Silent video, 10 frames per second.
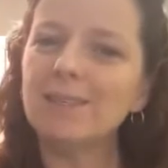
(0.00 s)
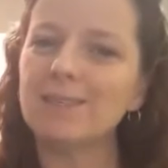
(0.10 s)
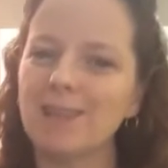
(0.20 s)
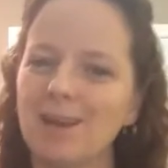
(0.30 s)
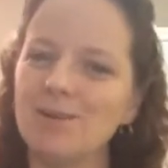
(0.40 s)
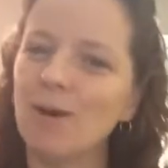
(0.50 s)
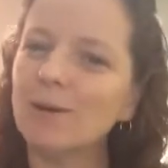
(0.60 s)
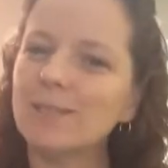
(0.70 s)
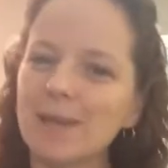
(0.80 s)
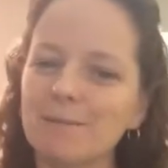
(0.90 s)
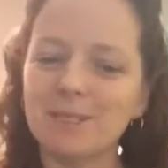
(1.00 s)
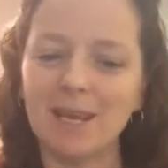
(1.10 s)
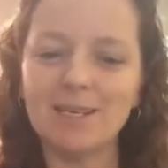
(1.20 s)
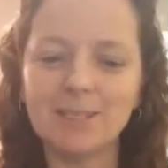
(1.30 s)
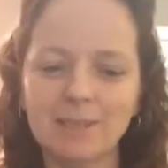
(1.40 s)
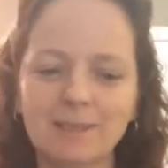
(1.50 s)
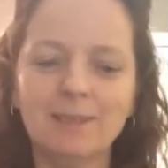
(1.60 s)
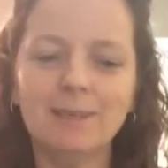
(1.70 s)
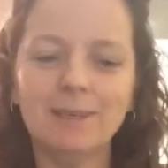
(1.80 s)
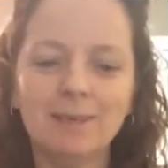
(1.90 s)
to say no to temptation,
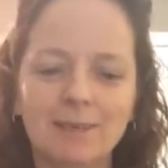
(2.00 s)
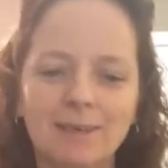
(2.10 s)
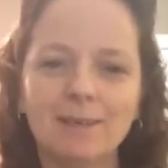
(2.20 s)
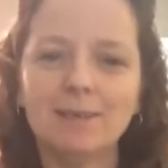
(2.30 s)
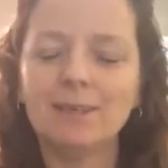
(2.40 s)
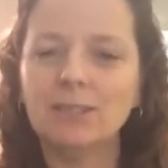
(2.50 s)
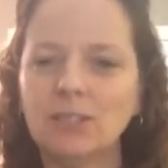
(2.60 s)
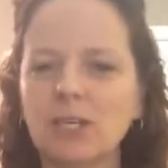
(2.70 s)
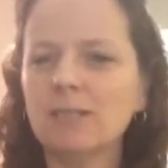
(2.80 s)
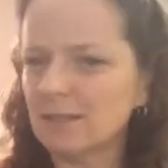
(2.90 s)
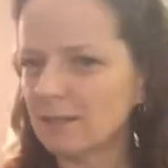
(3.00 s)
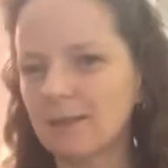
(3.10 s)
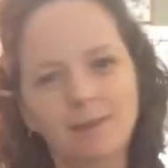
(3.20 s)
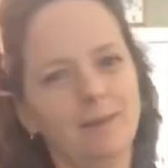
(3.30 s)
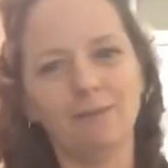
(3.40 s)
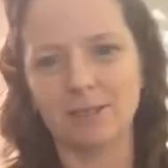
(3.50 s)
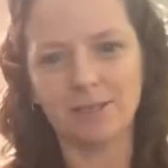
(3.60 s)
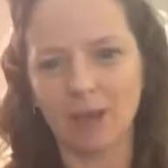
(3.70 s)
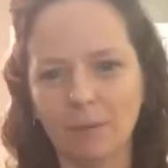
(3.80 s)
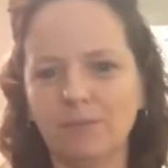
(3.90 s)
Jesus can give us
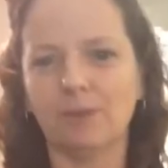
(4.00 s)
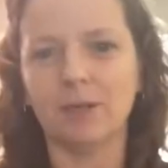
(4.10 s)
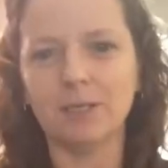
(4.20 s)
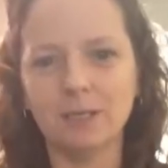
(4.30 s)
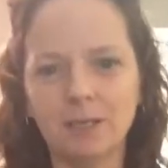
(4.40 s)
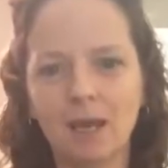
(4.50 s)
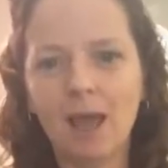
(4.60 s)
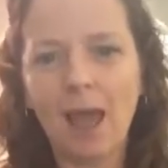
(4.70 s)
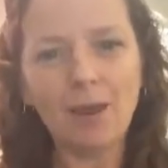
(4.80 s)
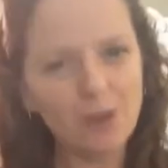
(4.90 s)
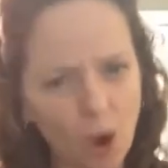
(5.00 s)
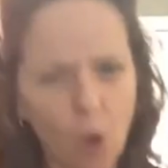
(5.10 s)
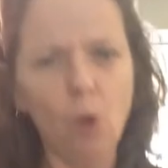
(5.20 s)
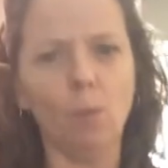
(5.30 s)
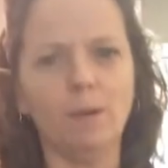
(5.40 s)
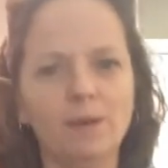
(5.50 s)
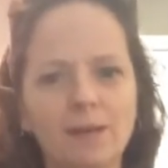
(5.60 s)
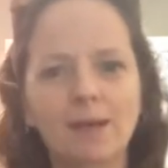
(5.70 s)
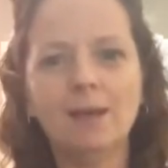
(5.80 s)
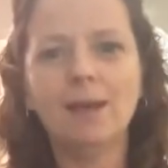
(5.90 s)
comfort and hope
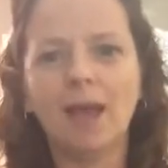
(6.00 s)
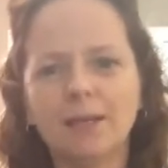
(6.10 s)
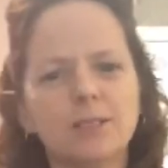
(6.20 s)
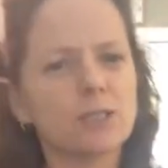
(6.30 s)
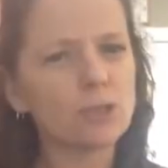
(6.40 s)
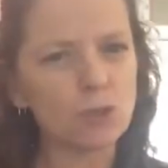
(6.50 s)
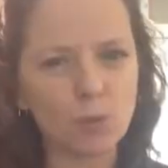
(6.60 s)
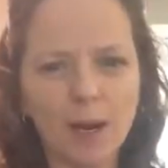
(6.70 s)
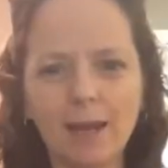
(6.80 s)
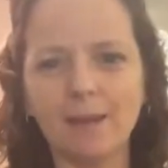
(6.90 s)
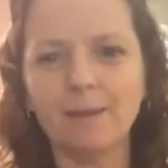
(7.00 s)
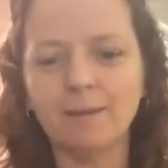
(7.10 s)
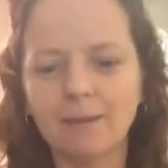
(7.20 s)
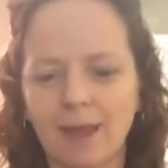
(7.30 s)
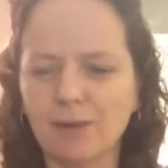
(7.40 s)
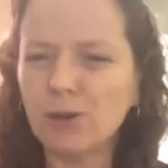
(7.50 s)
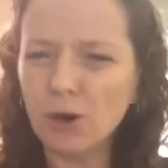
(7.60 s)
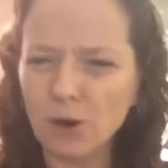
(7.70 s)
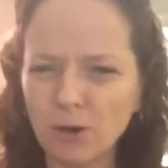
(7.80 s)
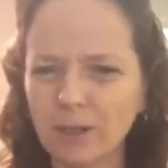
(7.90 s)
and strength and
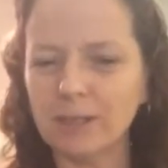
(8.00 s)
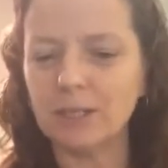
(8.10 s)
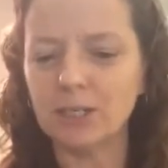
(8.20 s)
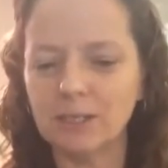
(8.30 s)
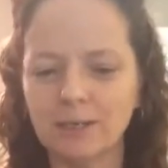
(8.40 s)
courage.